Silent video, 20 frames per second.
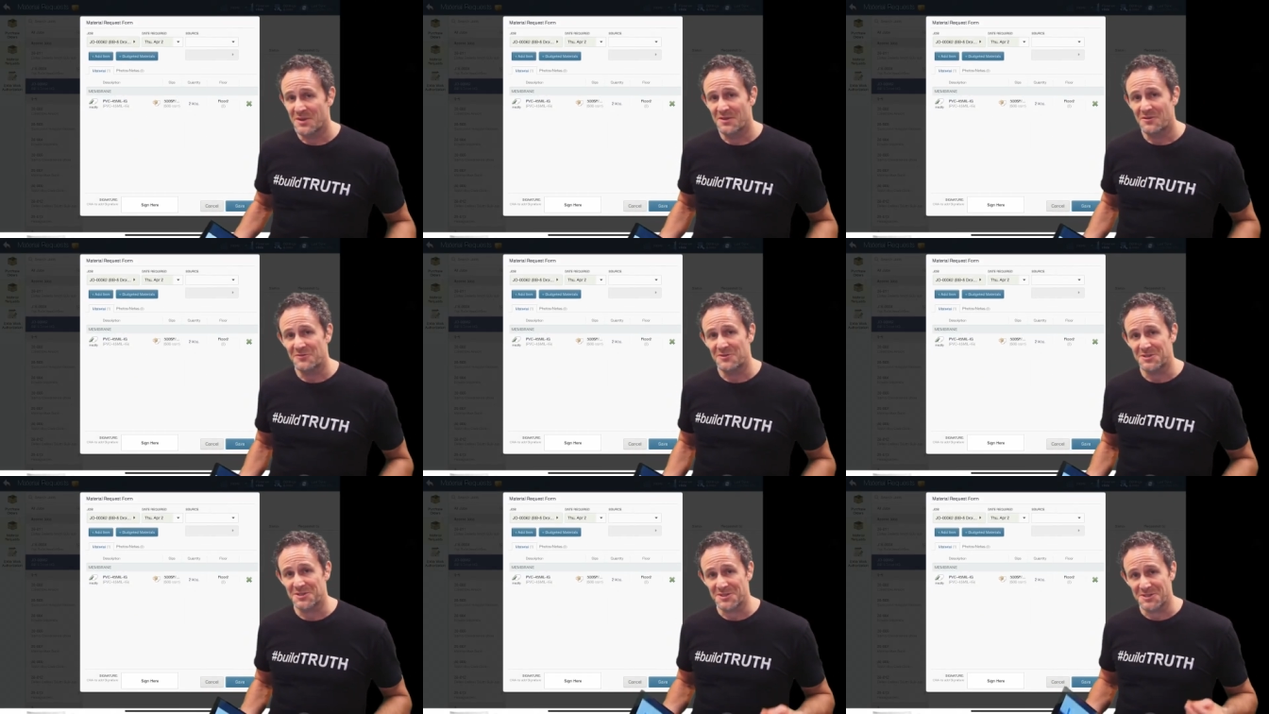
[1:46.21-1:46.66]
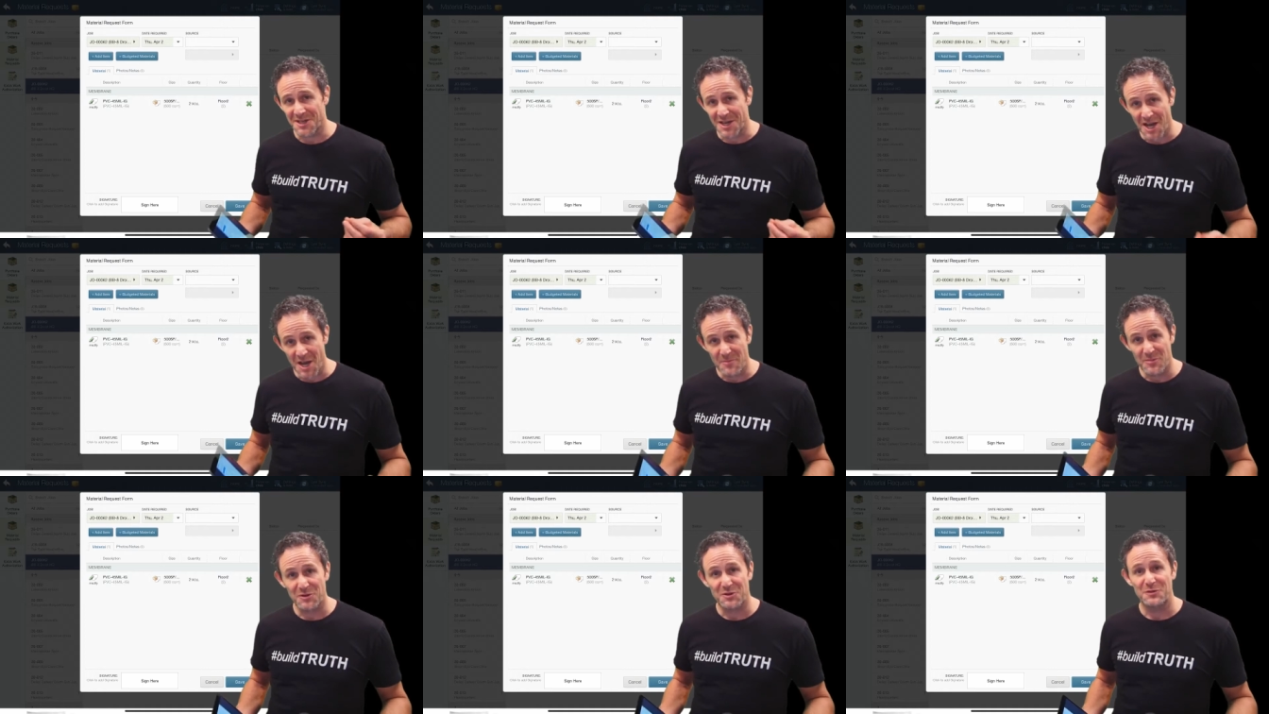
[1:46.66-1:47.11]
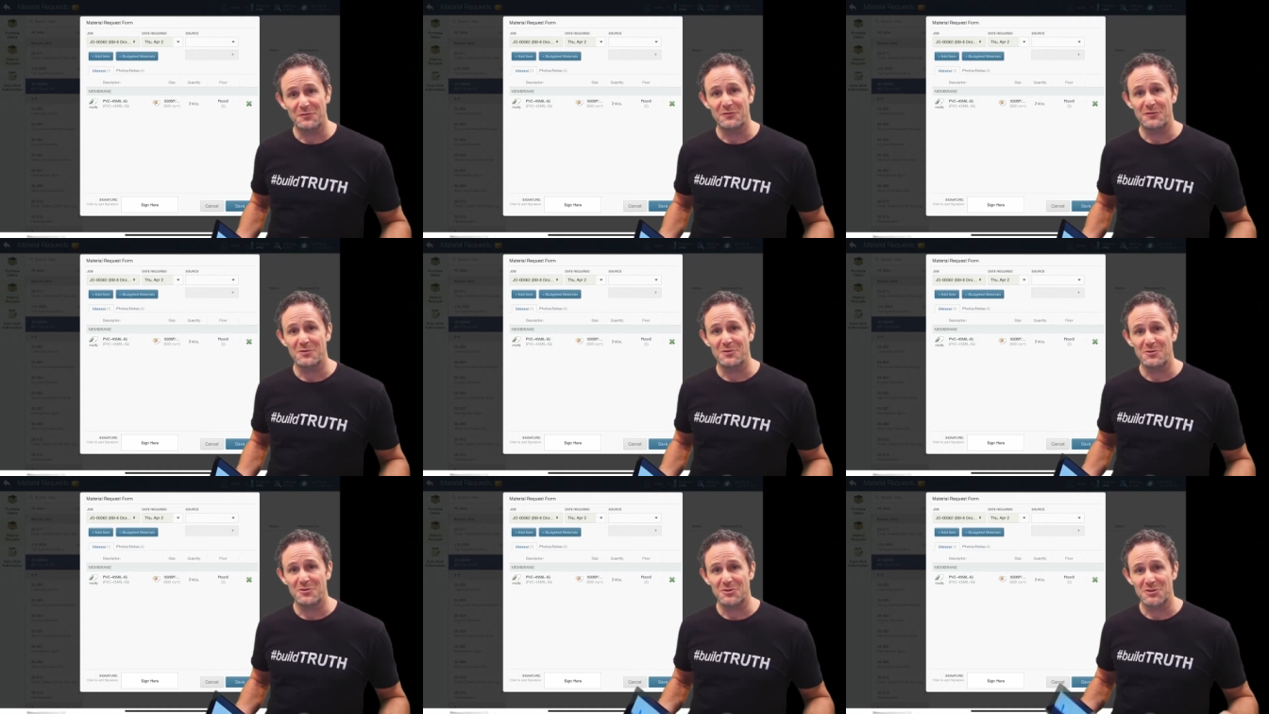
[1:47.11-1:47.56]
This is a
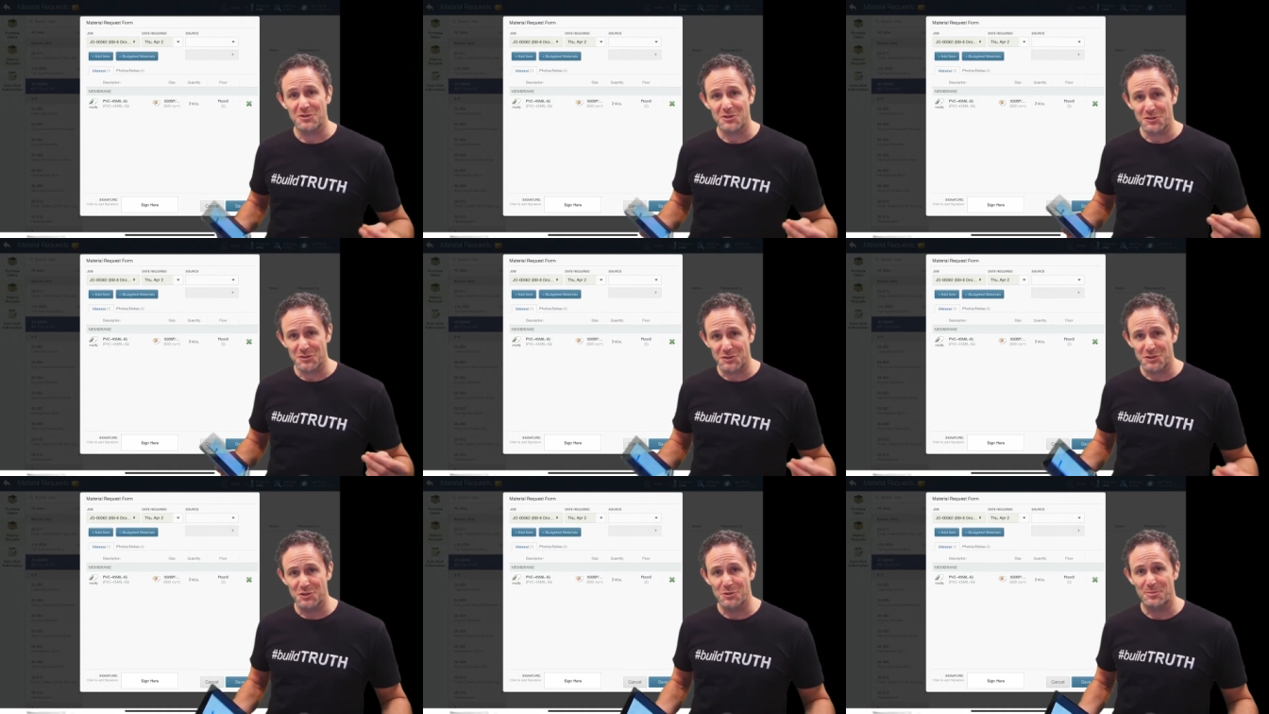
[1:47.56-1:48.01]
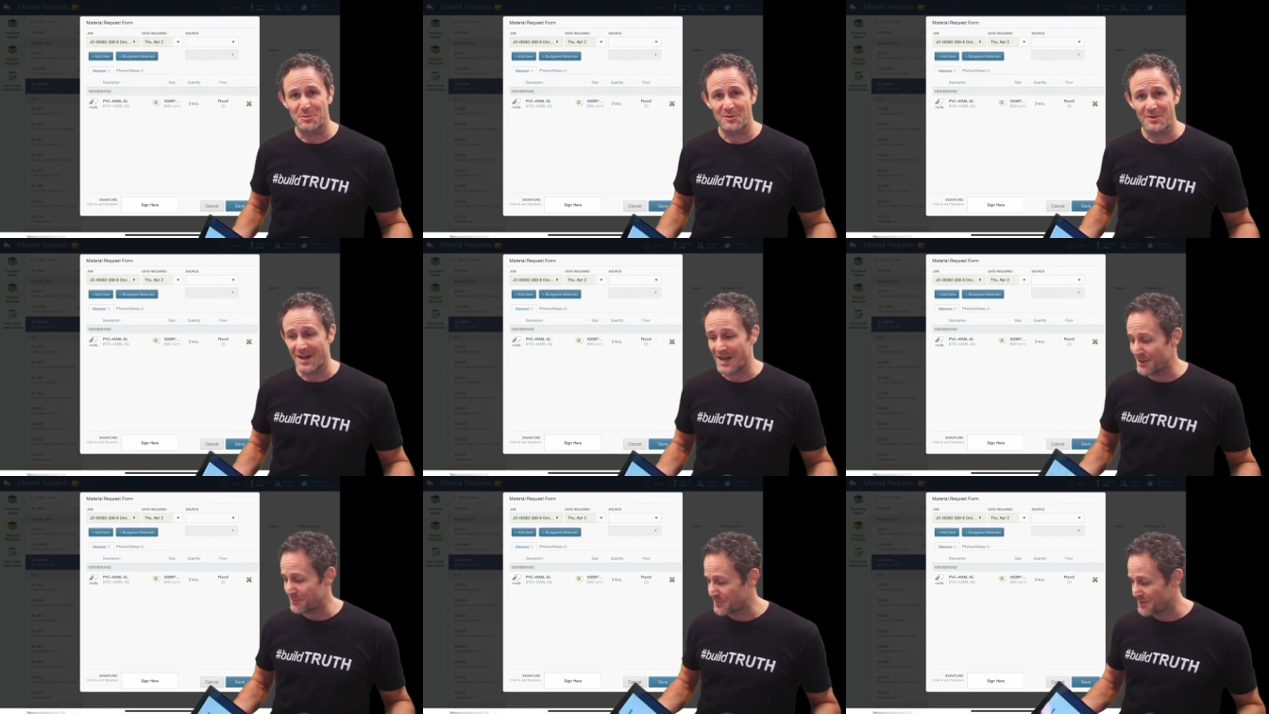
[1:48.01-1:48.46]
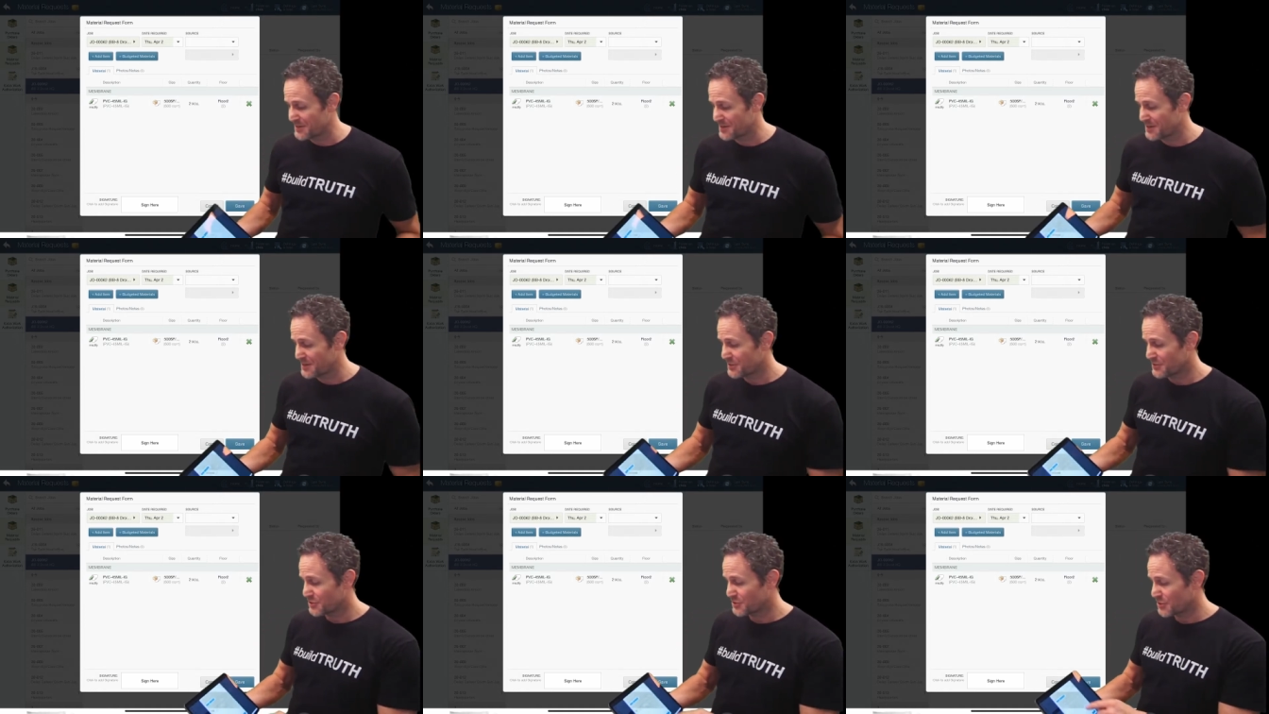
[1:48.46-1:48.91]
hyper-converged super app.
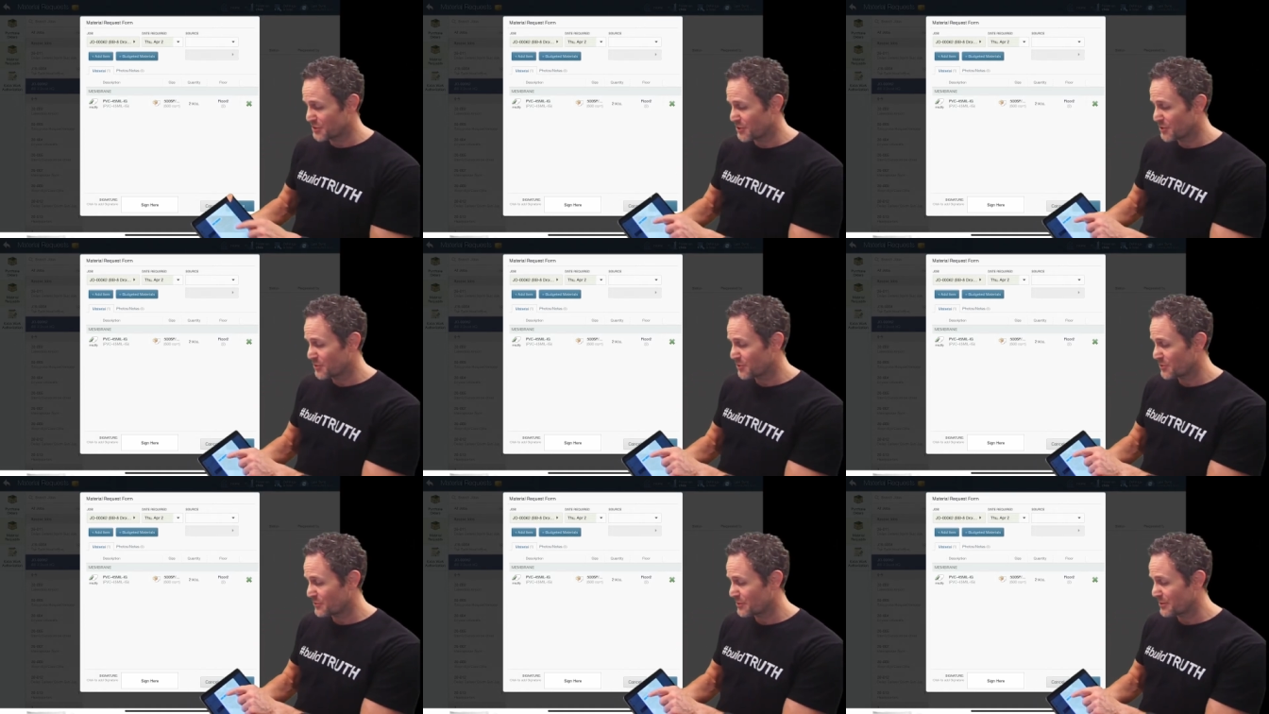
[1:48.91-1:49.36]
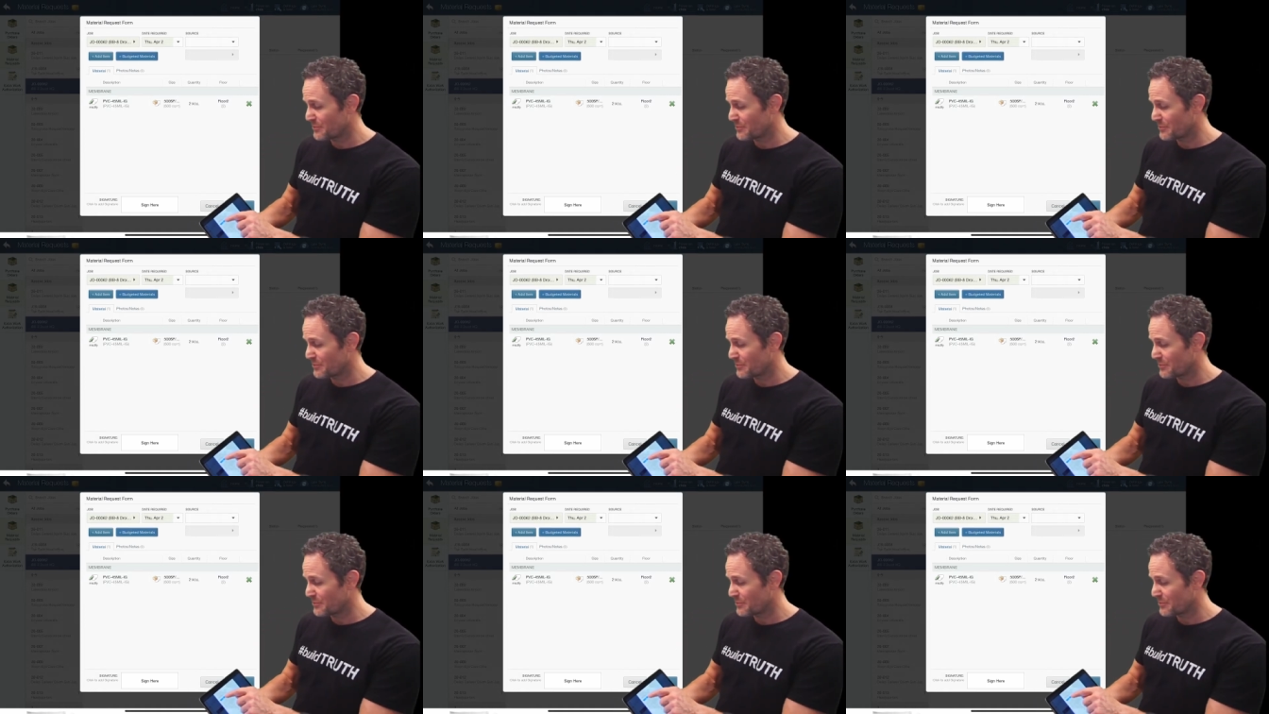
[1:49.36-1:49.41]
So the